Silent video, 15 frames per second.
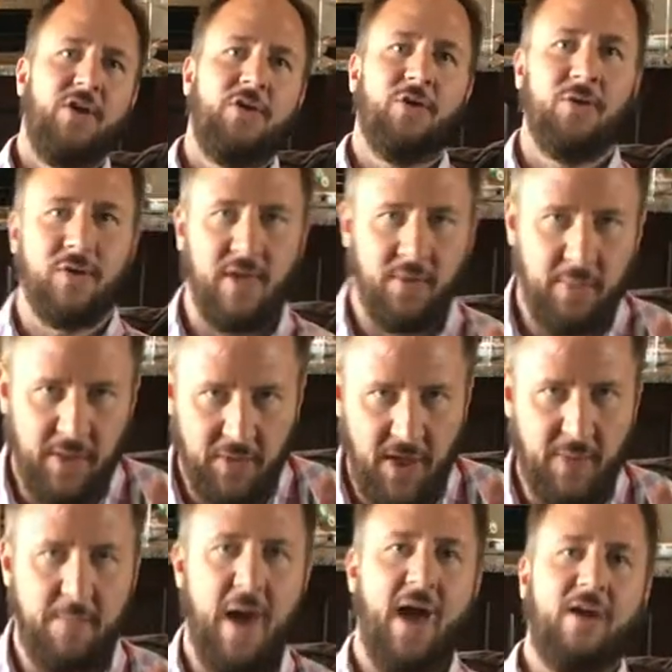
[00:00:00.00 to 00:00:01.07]
it'll be
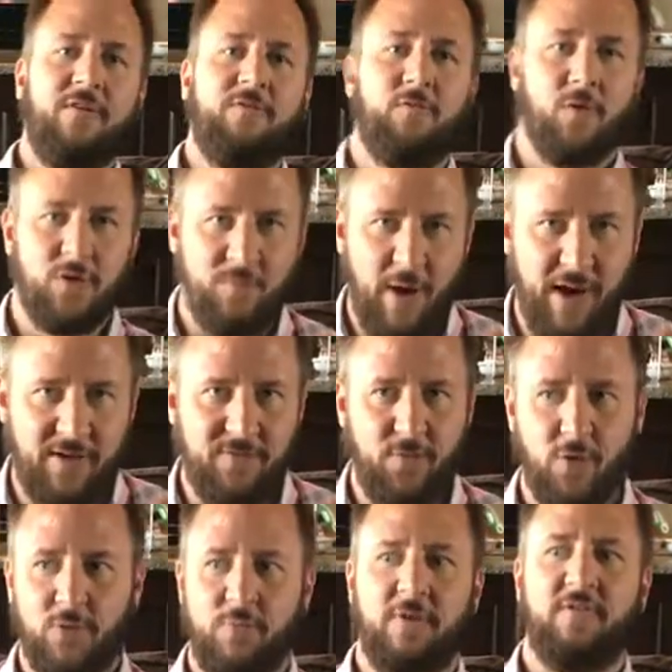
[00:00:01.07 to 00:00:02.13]
like back and forth,
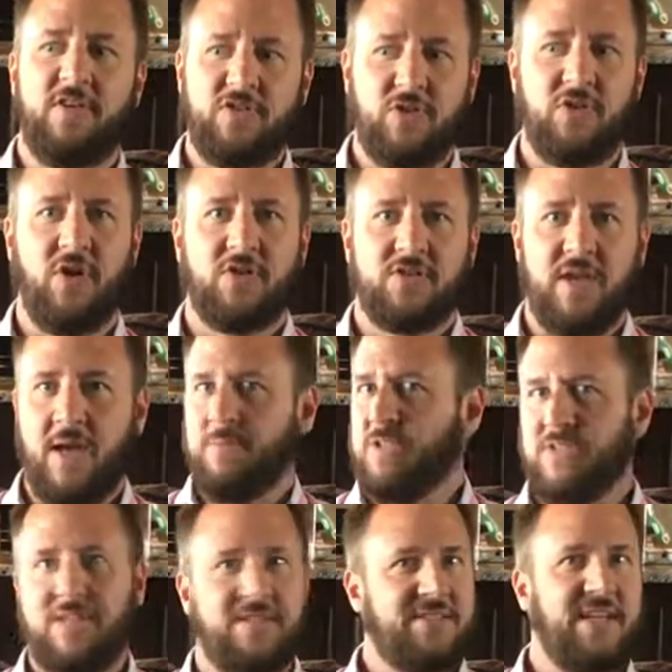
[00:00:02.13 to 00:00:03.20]
but eventually the dog's like, I'm
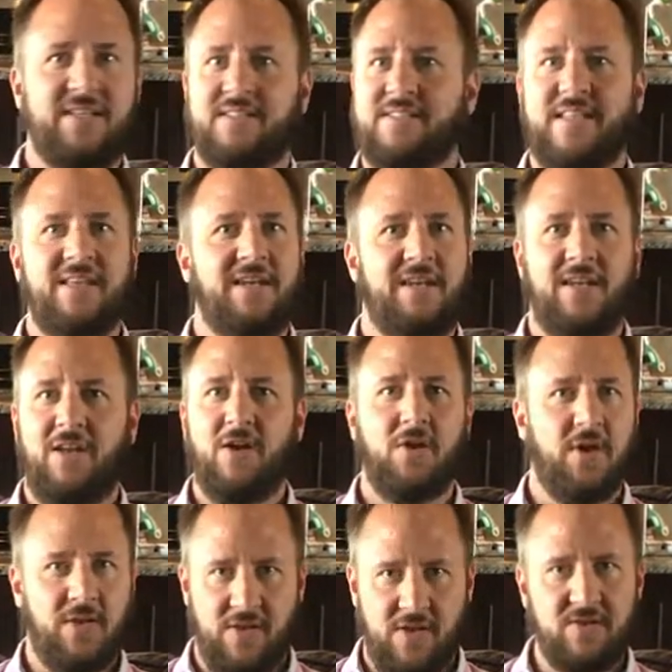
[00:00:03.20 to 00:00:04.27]
just gonna stay seated here,
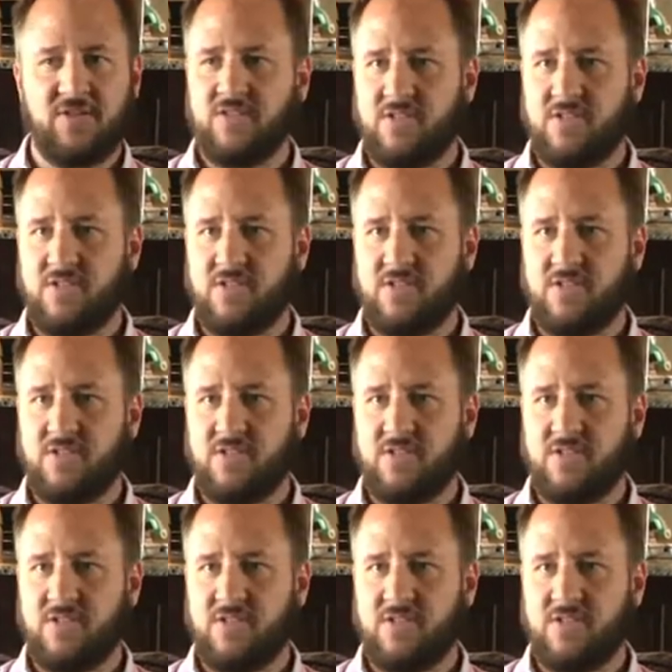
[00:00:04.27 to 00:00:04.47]
and then